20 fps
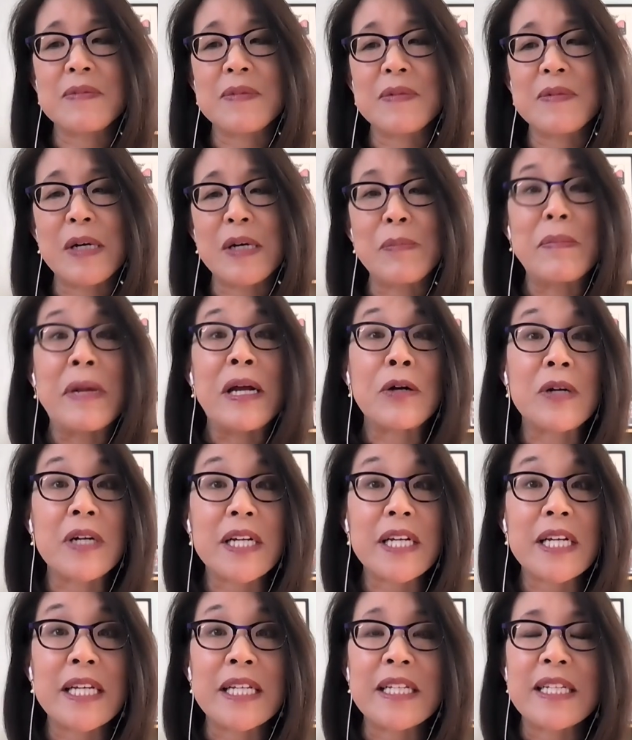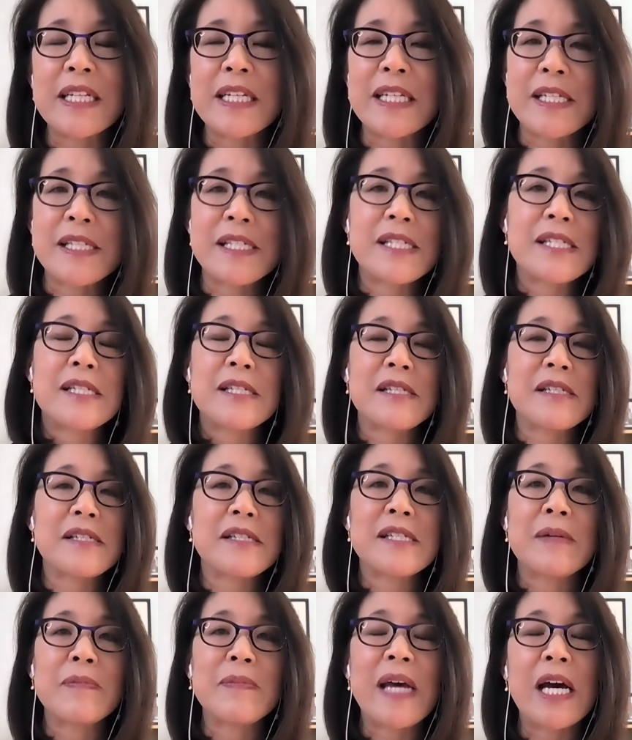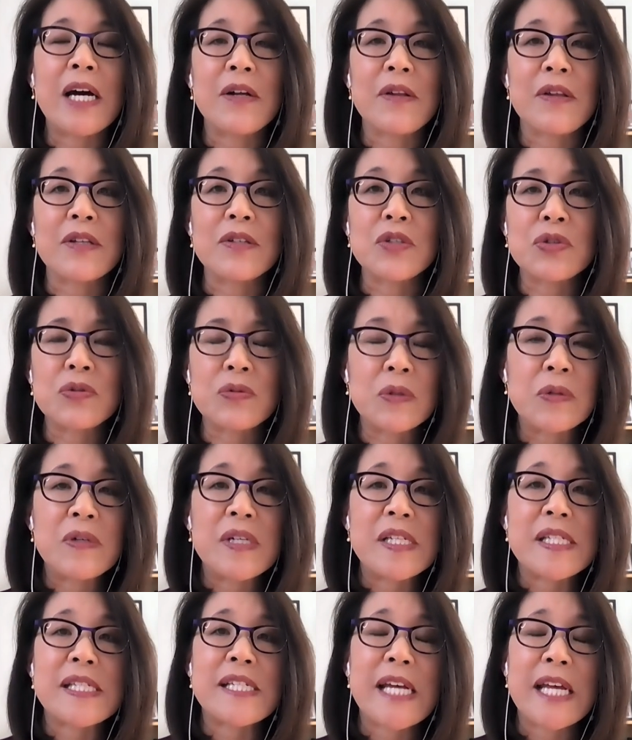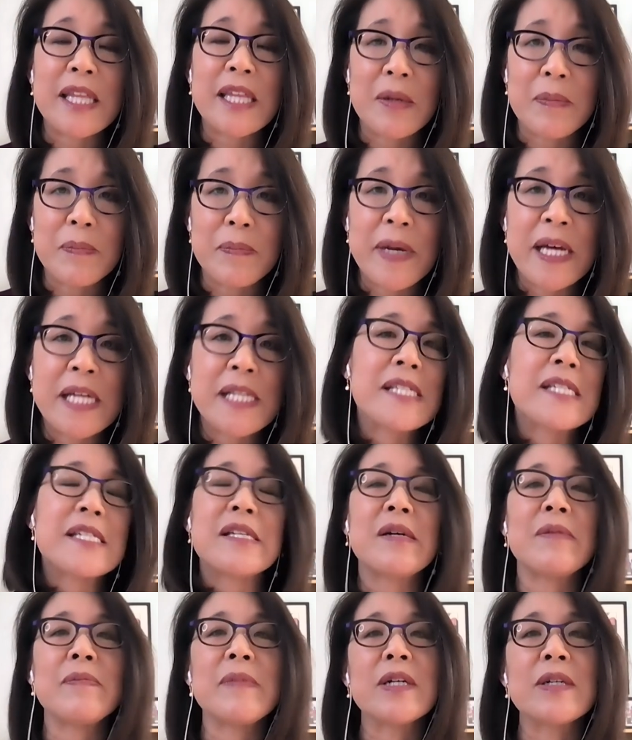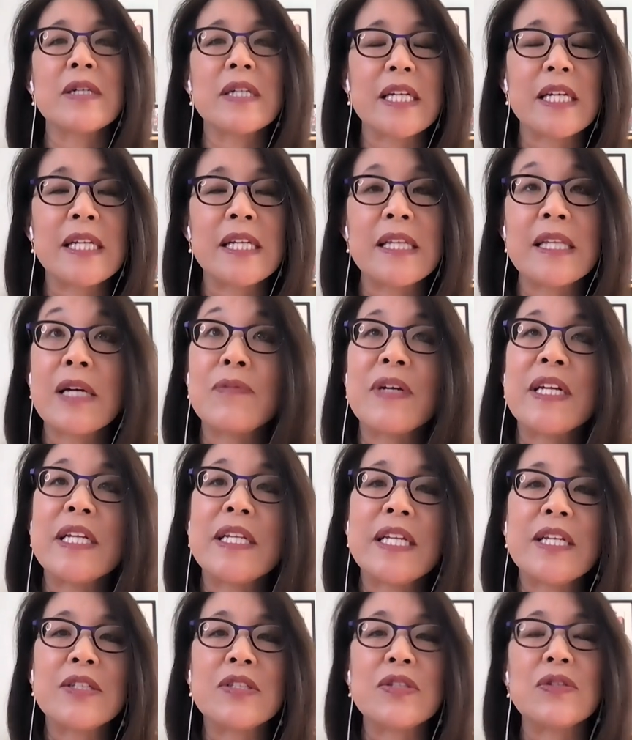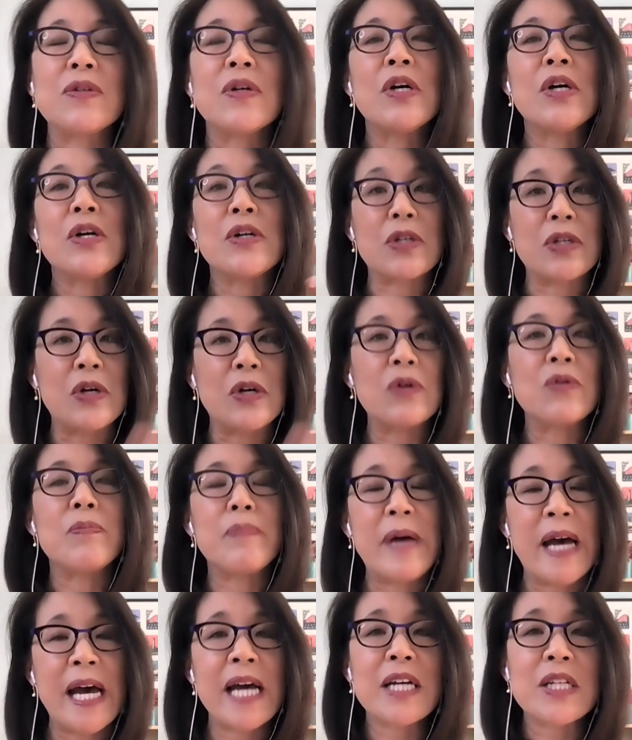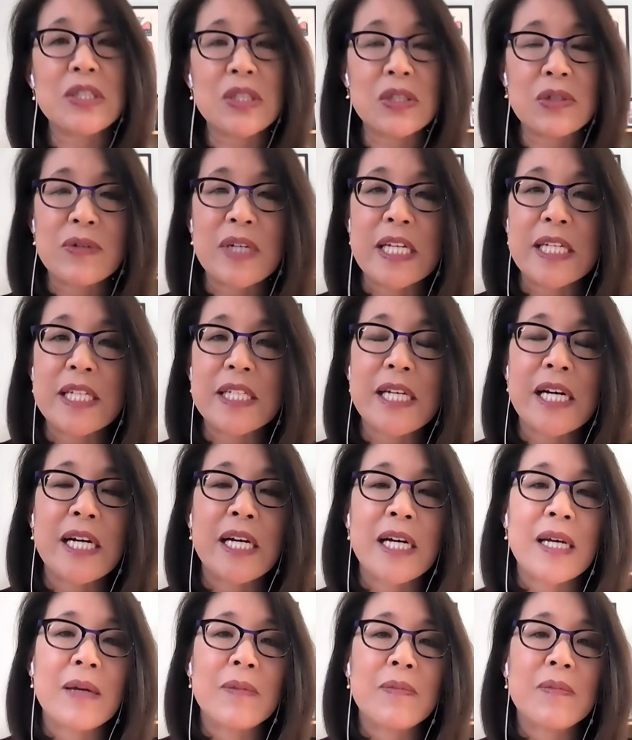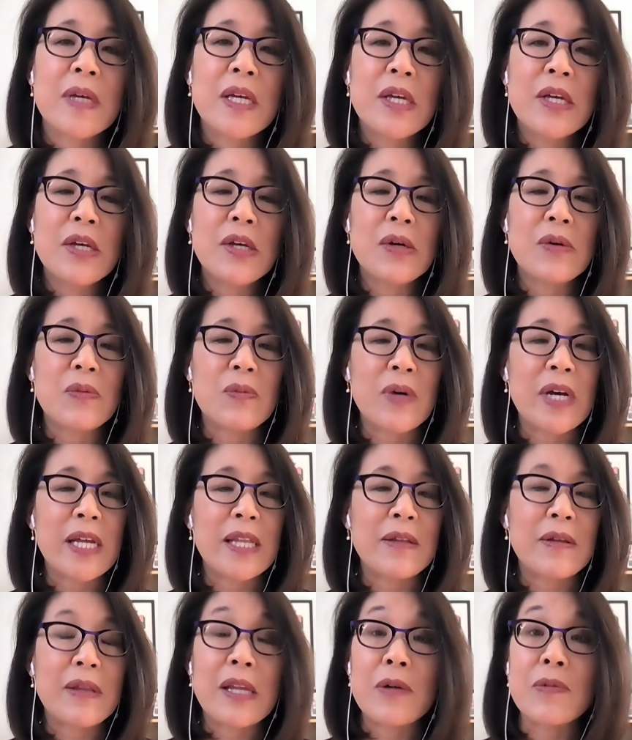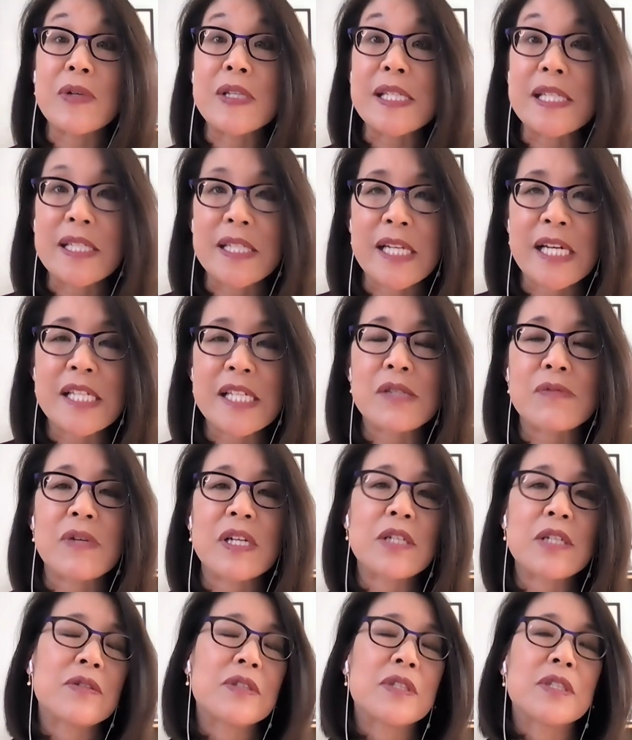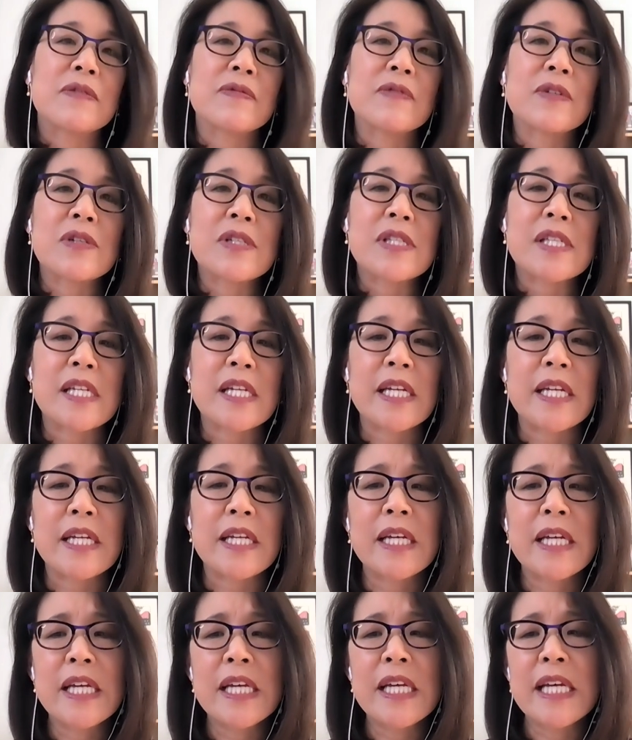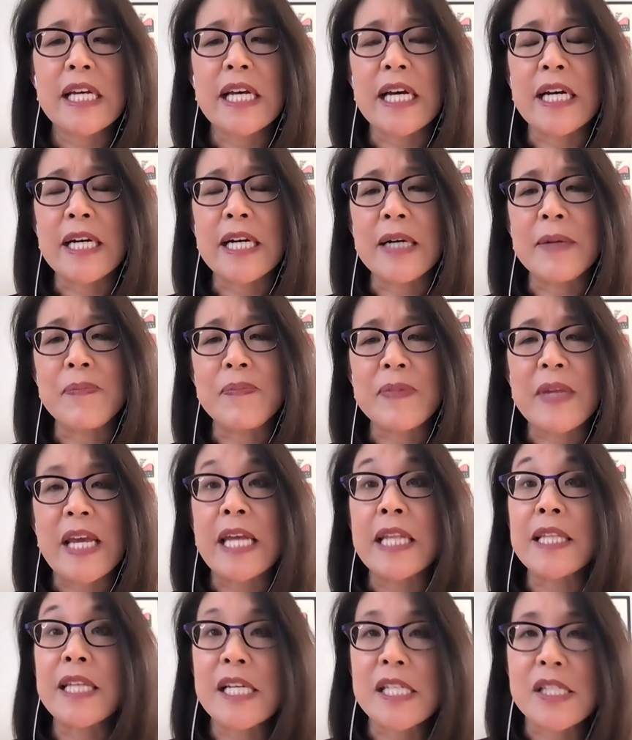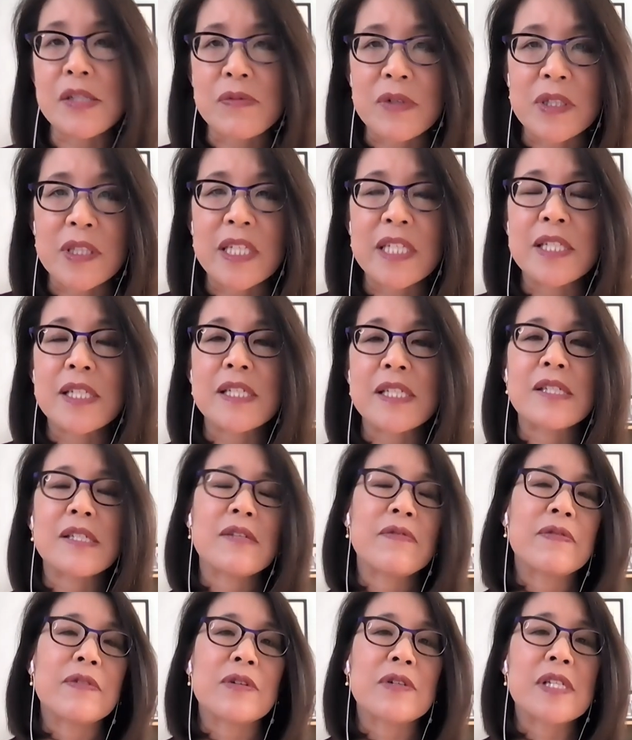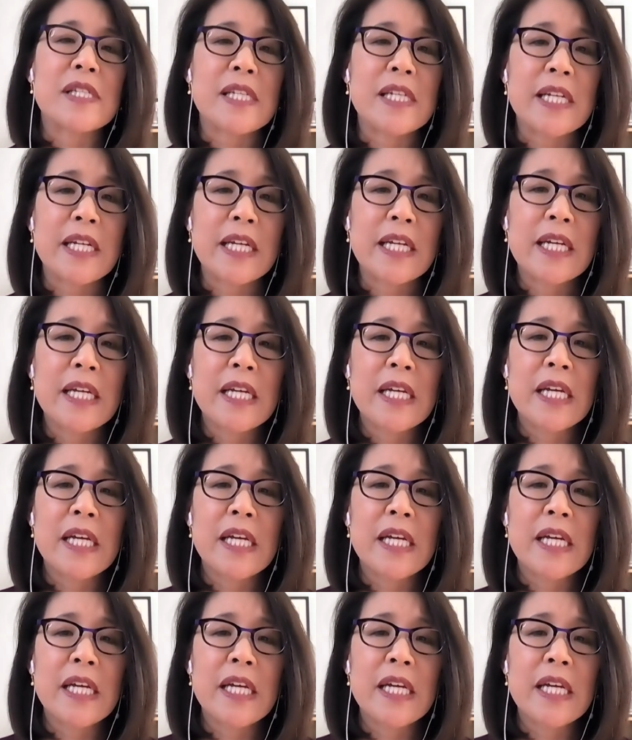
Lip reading: American is somehow the truest and the best American, that we need to go back to a time when there was less racial diversity and less religious diversity.